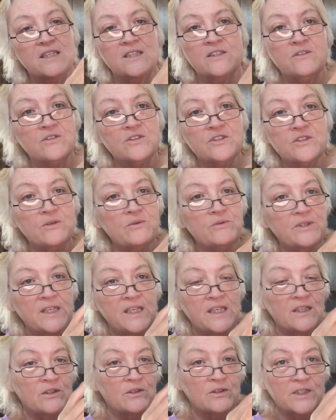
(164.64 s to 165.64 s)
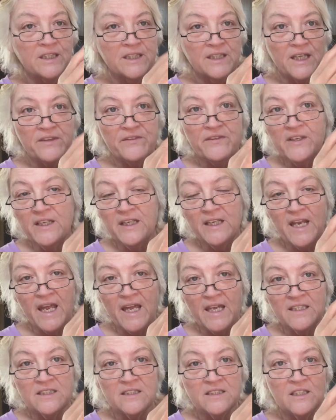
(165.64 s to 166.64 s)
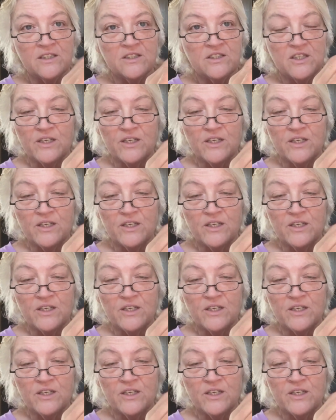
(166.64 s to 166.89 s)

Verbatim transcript: and they're so neat looking. I think it adds such